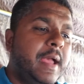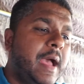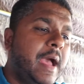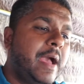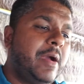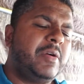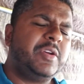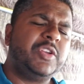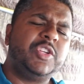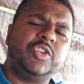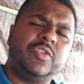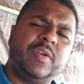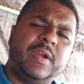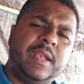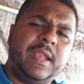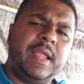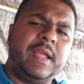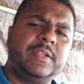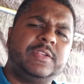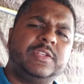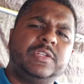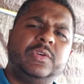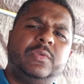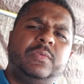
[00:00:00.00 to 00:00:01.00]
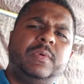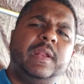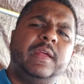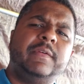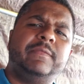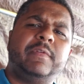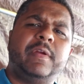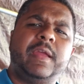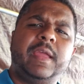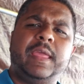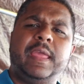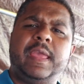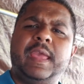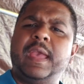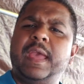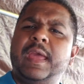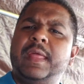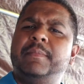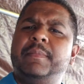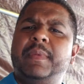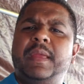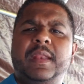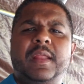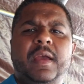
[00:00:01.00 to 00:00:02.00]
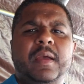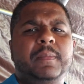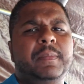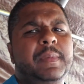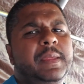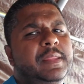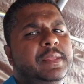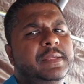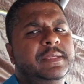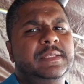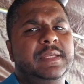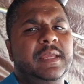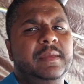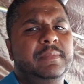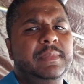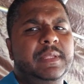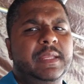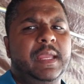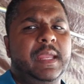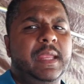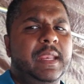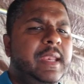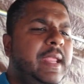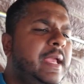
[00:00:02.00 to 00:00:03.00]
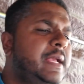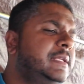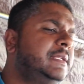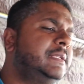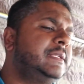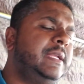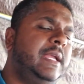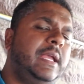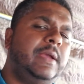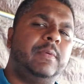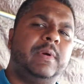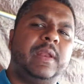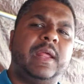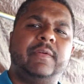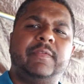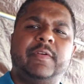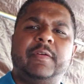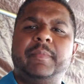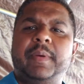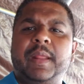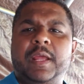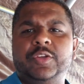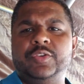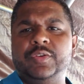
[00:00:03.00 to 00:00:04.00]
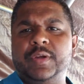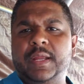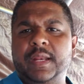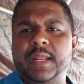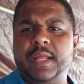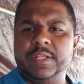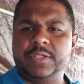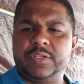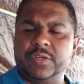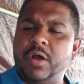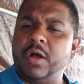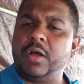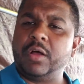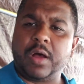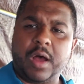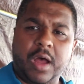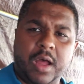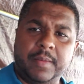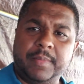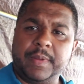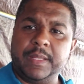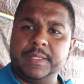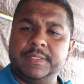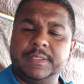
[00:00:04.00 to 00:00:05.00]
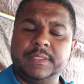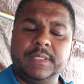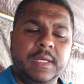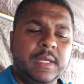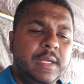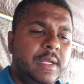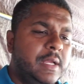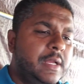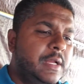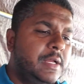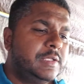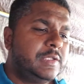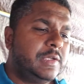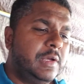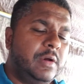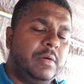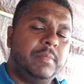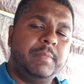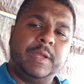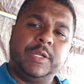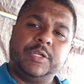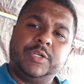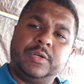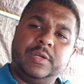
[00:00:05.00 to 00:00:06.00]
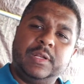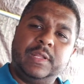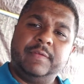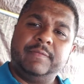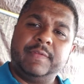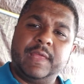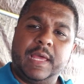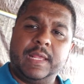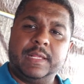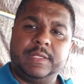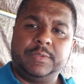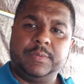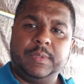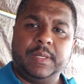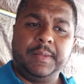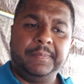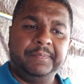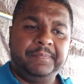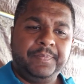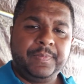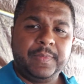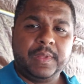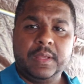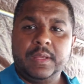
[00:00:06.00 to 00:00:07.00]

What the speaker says: I always try and answer whenever I can. It may not be the same day, next day, whatever, but I try and answer all comments. So make sure to leave that as well.